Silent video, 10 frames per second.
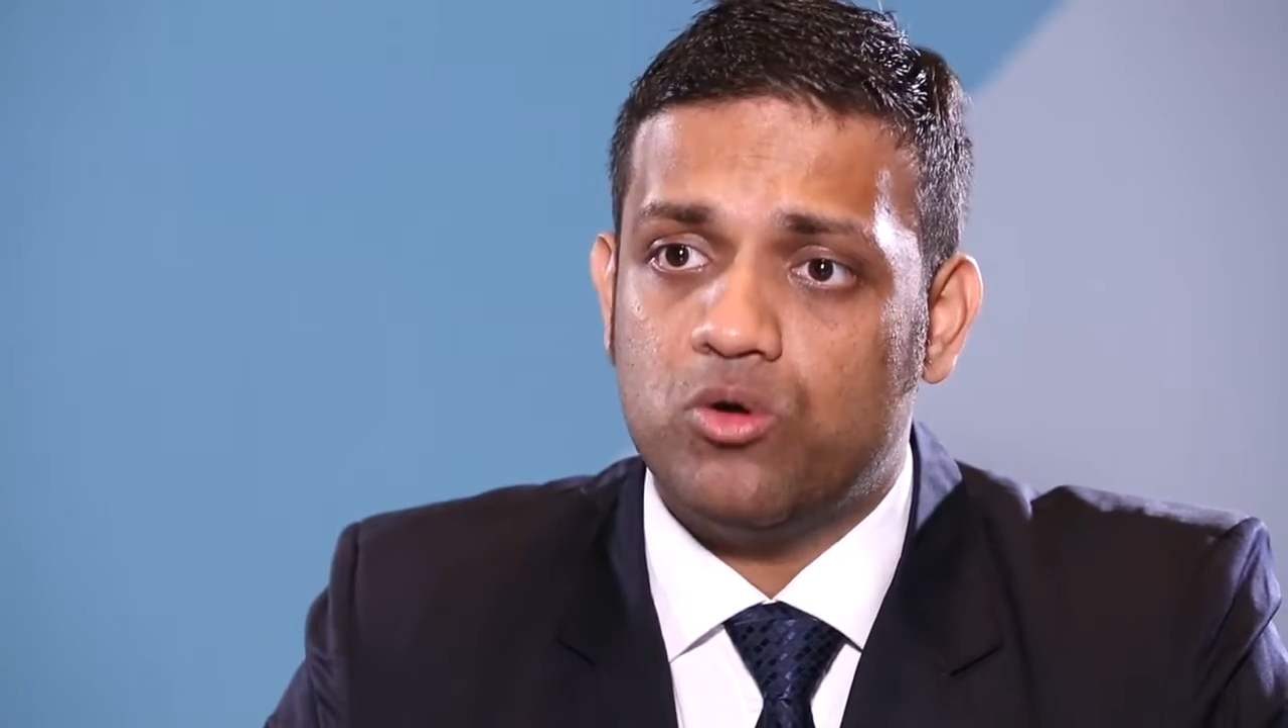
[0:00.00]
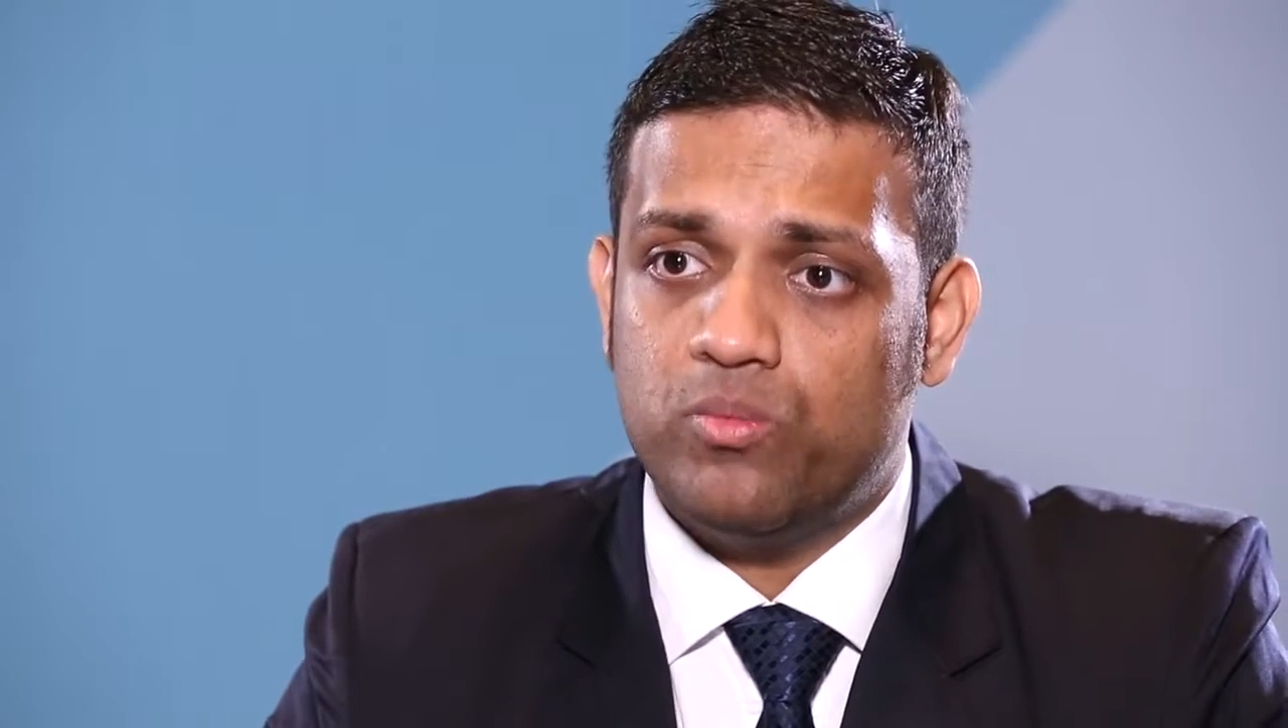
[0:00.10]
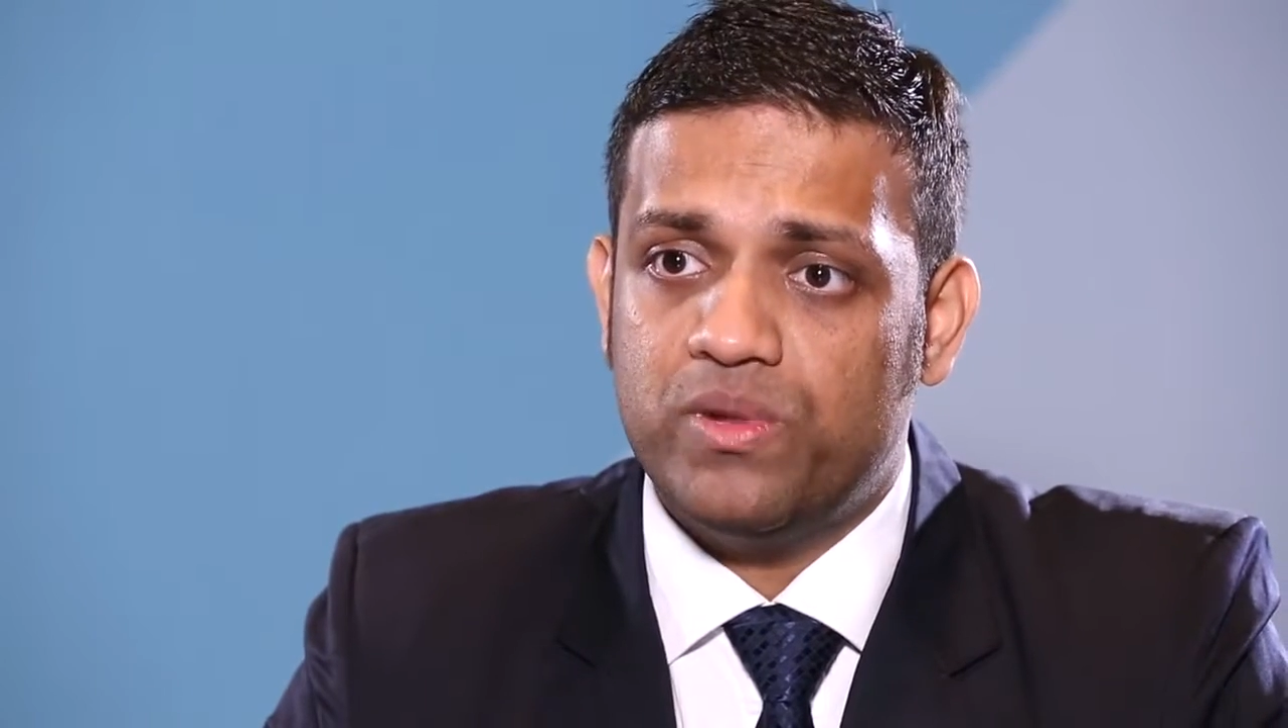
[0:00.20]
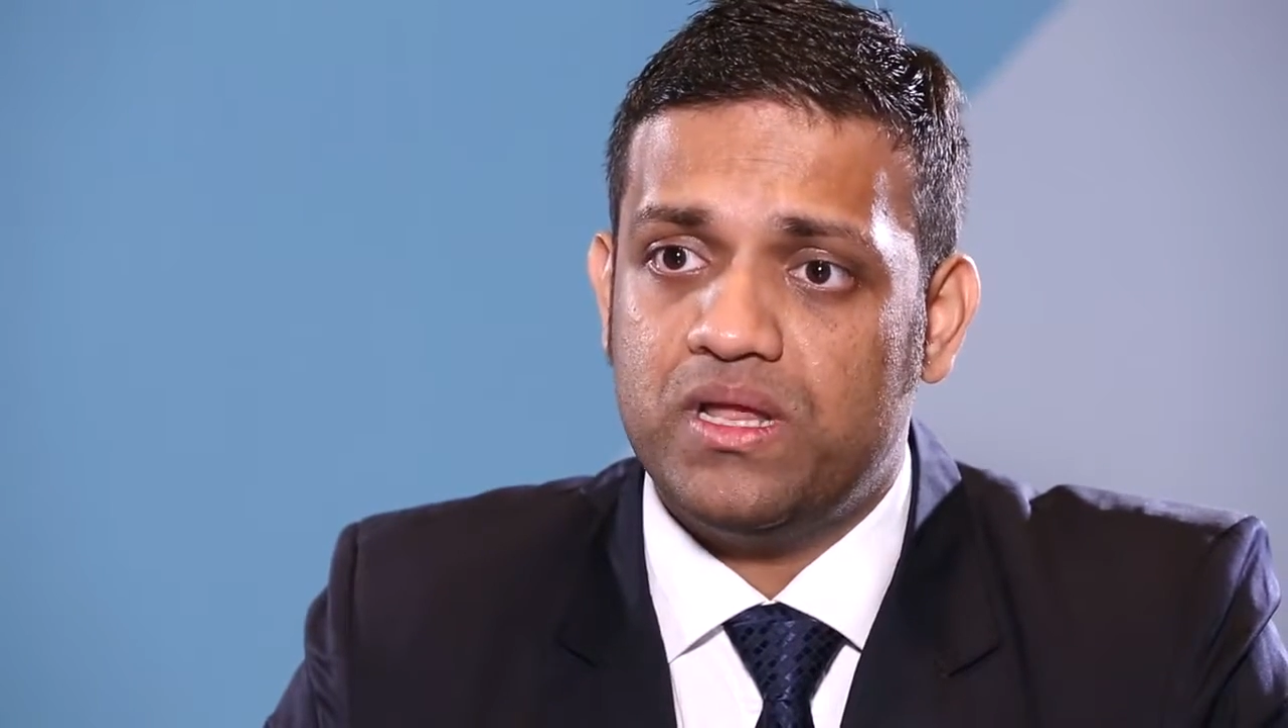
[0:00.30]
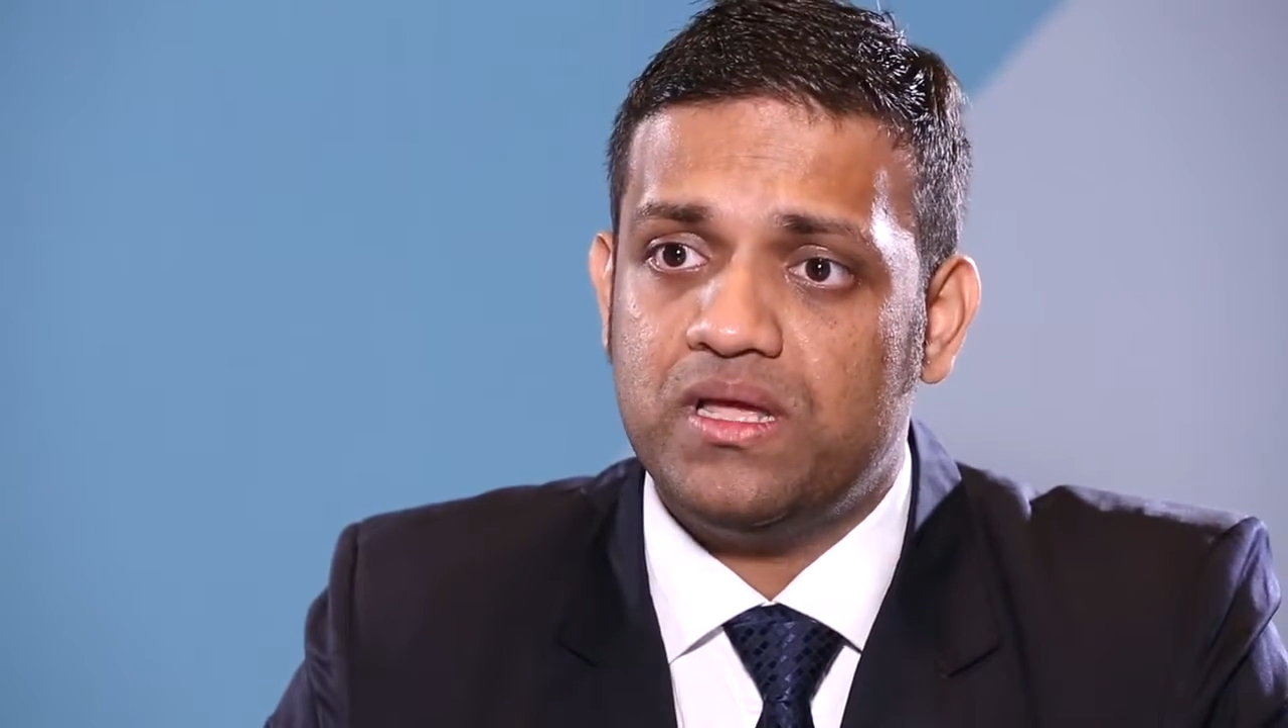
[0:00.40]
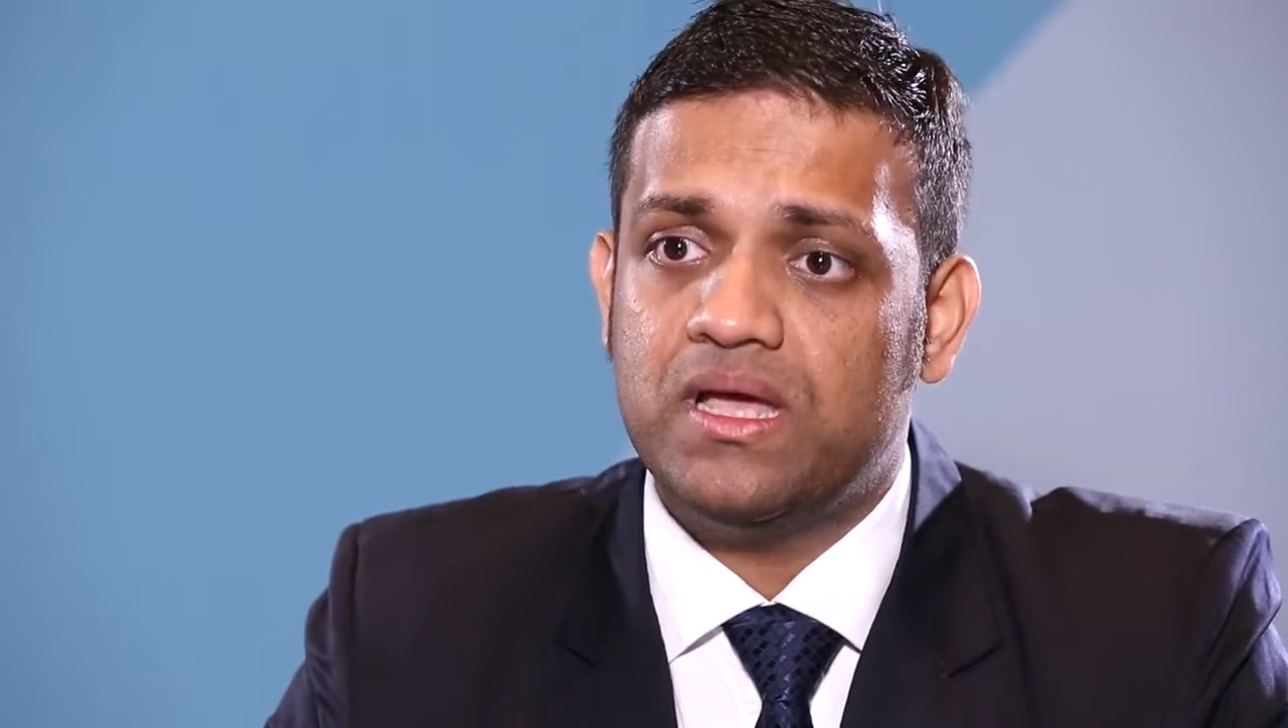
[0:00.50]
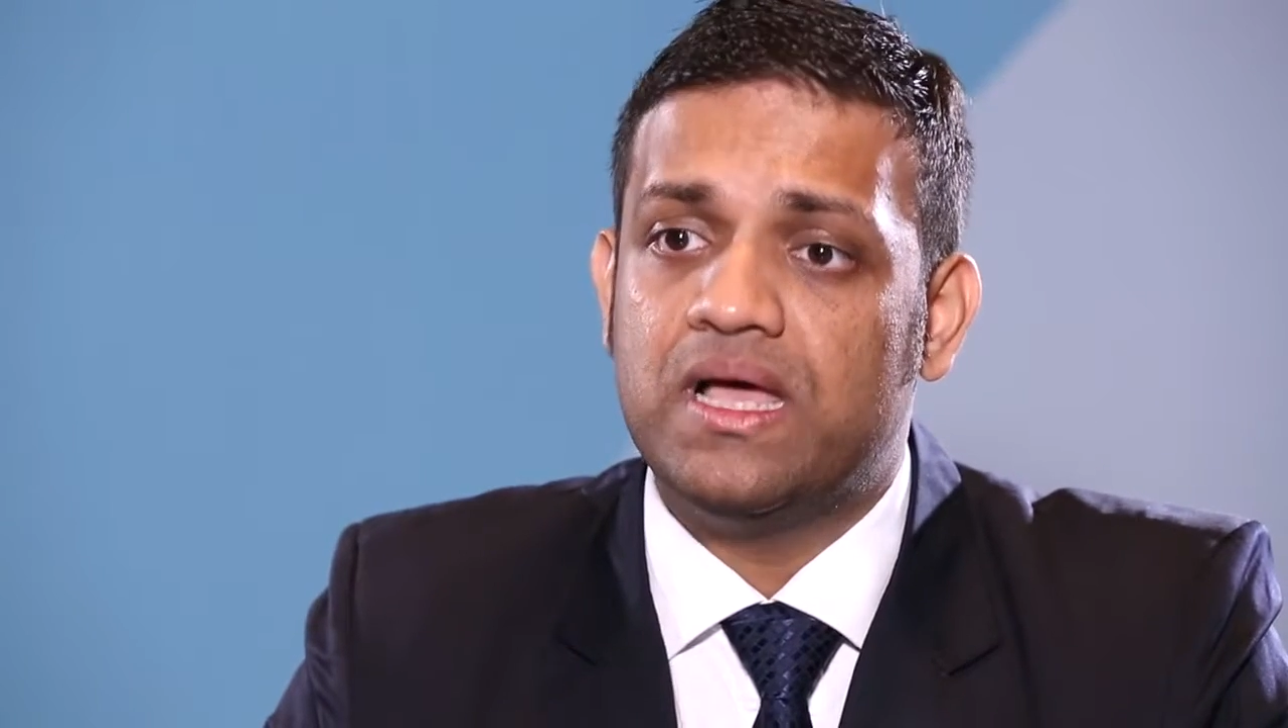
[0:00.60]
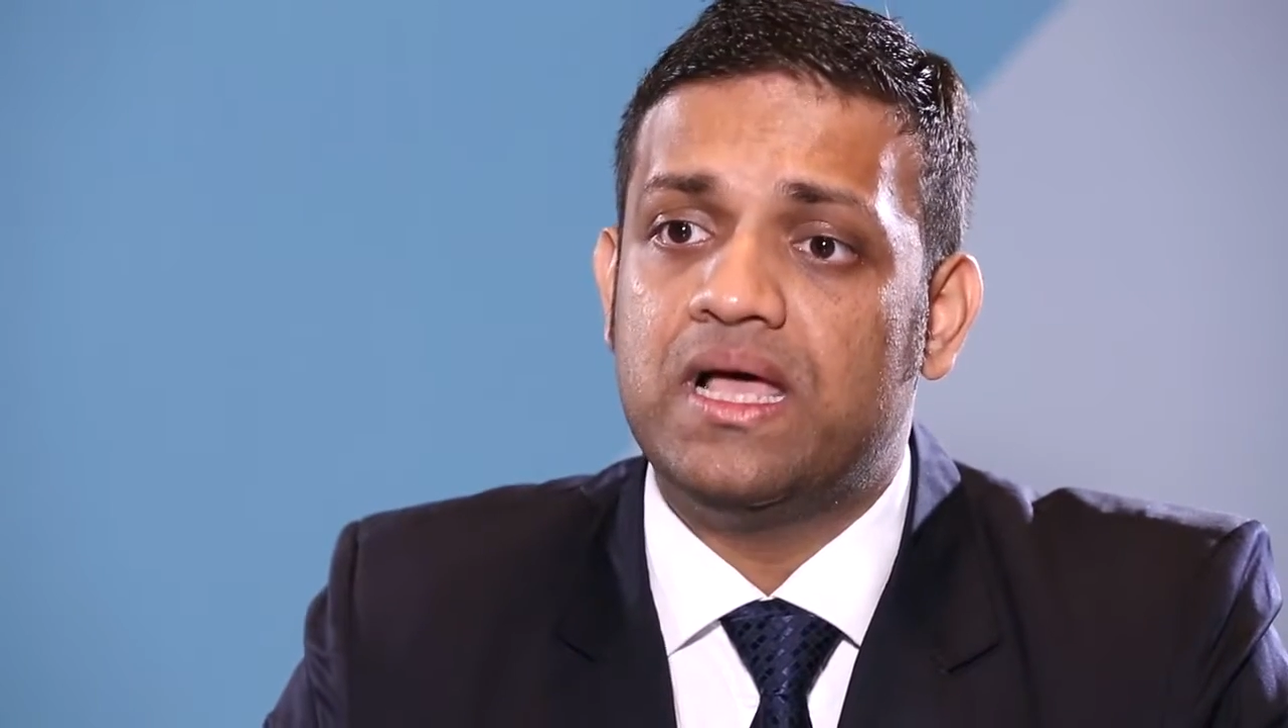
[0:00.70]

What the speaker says: globally,